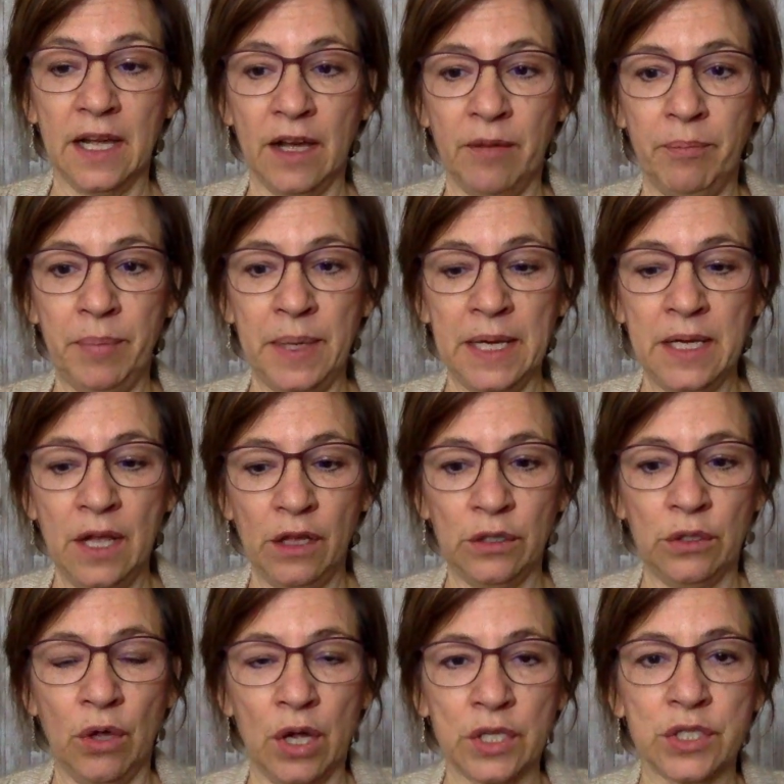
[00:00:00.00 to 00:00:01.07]
a big
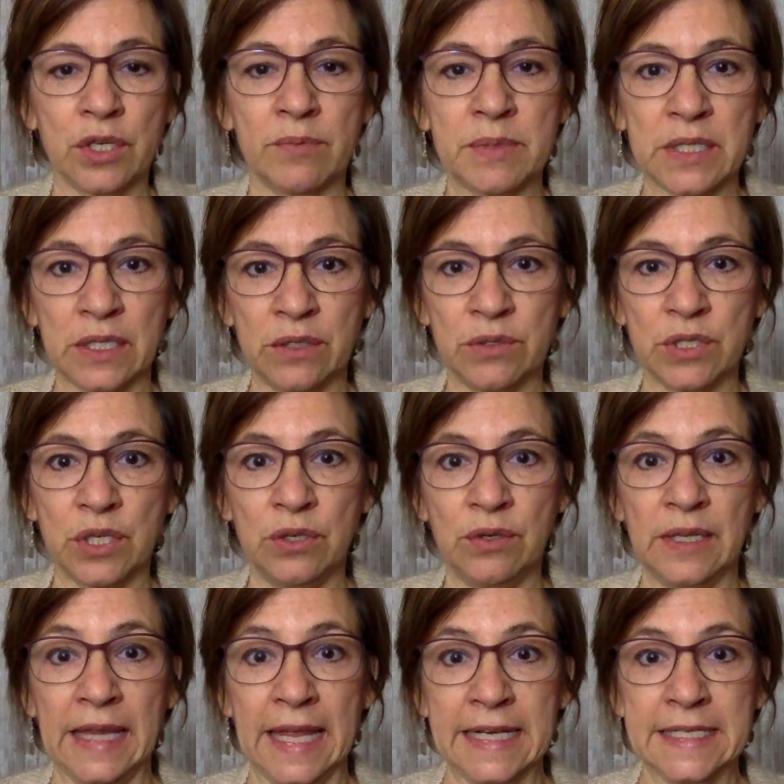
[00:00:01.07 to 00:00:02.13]
long-term solution
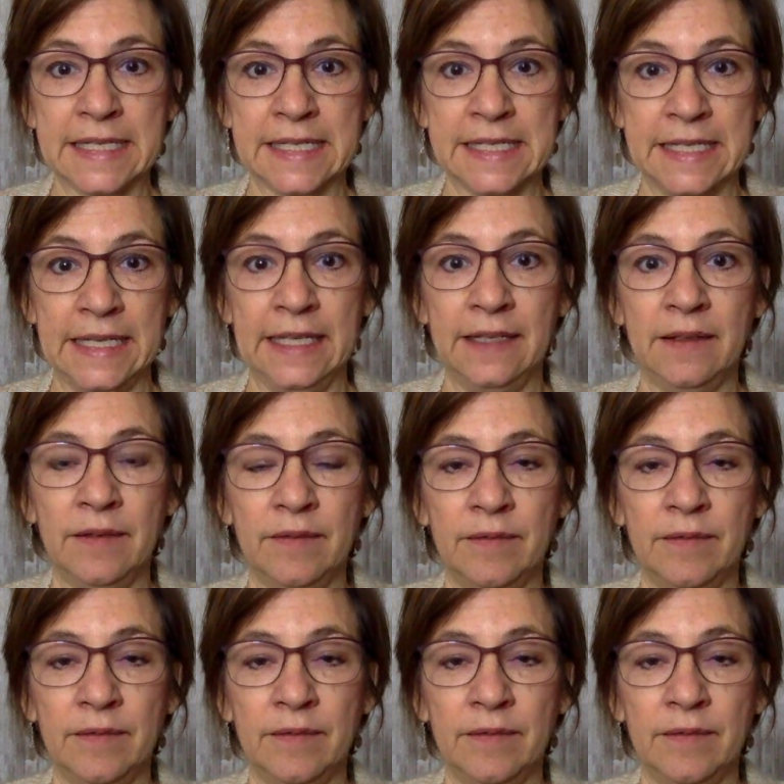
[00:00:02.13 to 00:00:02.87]
you'd like to see.